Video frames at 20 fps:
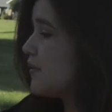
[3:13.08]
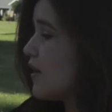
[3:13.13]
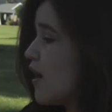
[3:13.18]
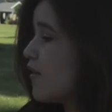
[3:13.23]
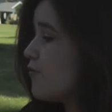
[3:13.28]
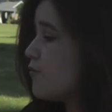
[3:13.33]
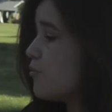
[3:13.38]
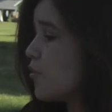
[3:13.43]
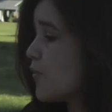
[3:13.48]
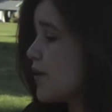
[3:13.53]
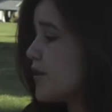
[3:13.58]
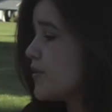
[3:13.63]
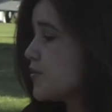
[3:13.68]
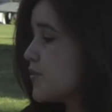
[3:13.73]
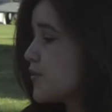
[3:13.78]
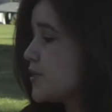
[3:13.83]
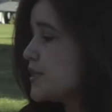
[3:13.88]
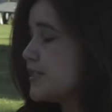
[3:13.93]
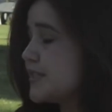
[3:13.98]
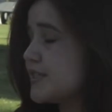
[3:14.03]
of
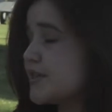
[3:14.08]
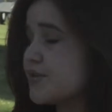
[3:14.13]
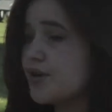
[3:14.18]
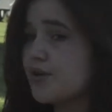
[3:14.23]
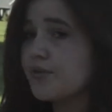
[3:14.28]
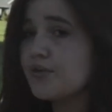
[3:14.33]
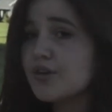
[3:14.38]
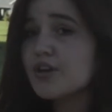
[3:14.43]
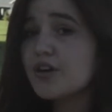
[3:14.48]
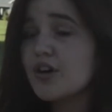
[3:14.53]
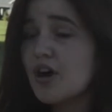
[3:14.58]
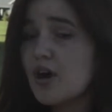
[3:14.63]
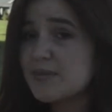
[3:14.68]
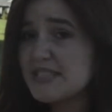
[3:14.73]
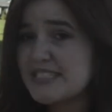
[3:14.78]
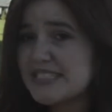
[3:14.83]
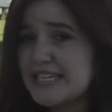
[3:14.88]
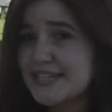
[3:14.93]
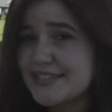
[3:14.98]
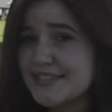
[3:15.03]
0.30,
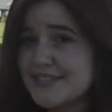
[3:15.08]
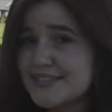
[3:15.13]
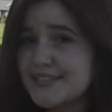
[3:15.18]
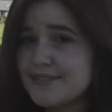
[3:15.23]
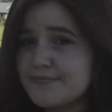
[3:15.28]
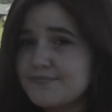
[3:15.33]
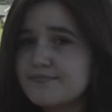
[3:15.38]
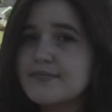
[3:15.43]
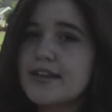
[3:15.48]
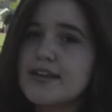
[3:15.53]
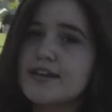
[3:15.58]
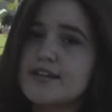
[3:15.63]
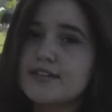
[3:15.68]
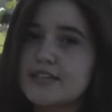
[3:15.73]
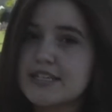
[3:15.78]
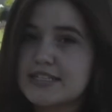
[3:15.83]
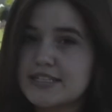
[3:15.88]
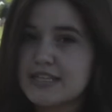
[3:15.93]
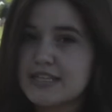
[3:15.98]
6. Let's